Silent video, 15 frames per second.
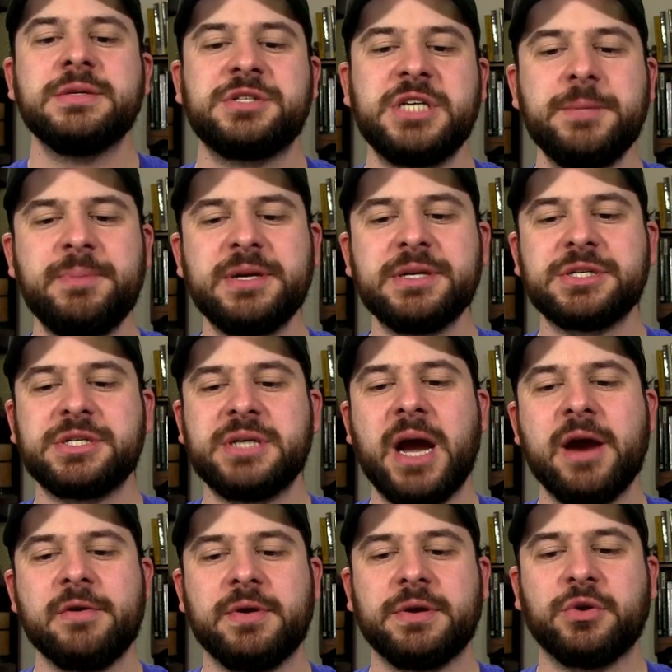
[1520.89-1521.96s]
Sepia
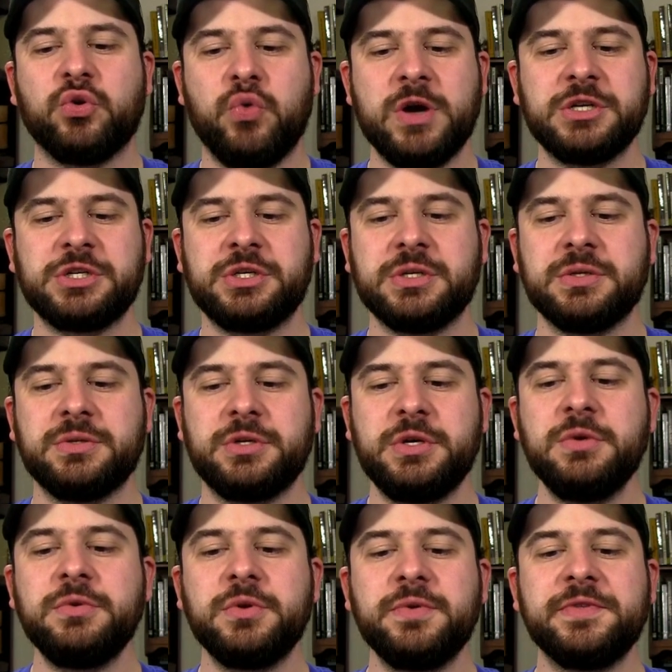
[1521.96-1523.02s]
Siren, question, do
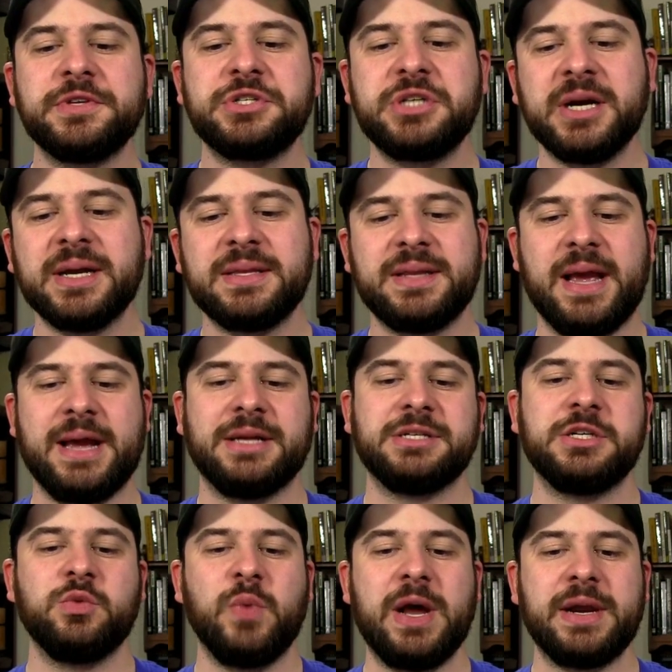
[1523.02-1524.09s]
you do the chicken dance
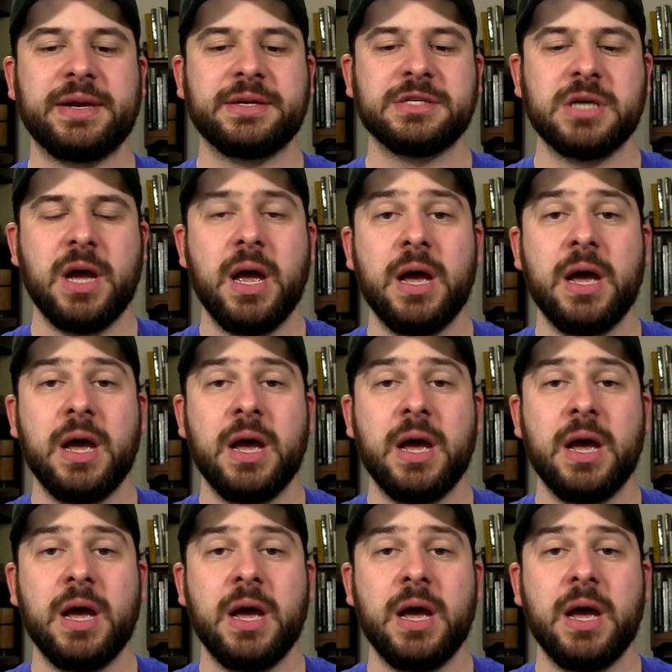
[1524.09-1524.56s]
at weddings?